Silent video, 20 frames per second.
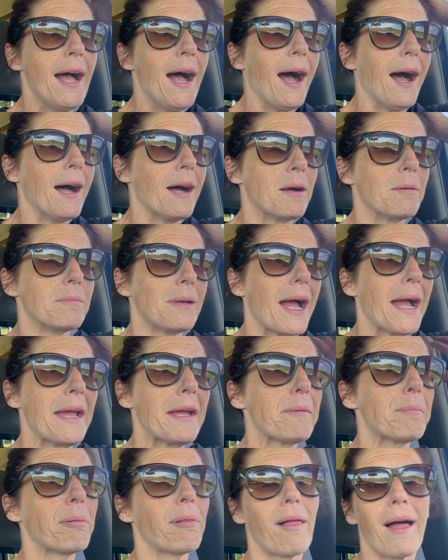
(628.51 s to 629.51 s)
I
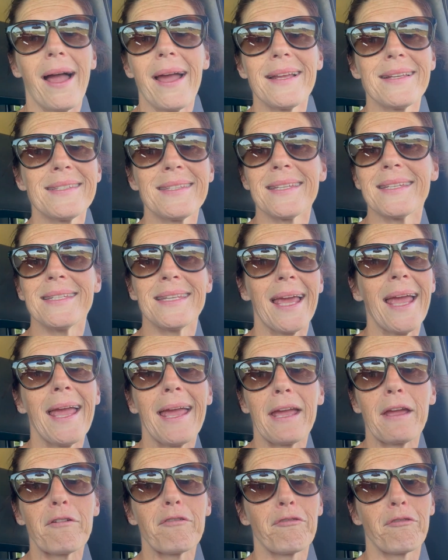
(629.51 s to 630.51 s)
applied
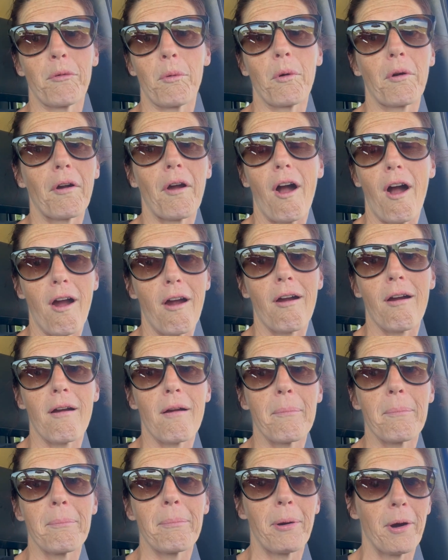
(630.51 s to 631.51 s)
today for our
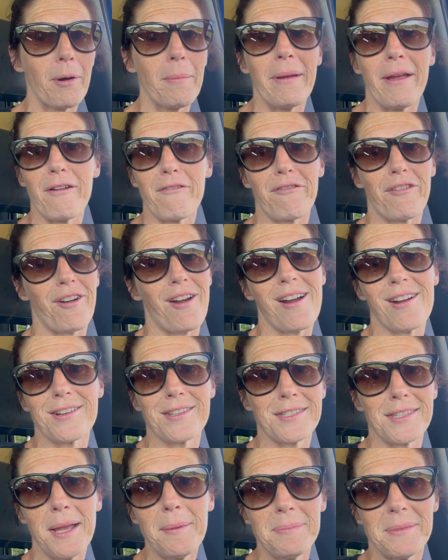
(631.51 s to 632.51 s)
permit for our
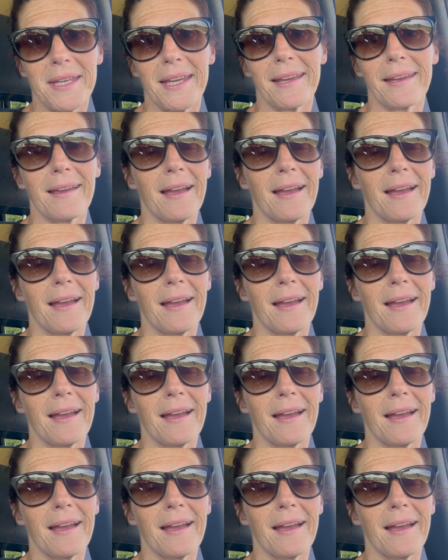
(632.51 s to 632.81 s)
septic.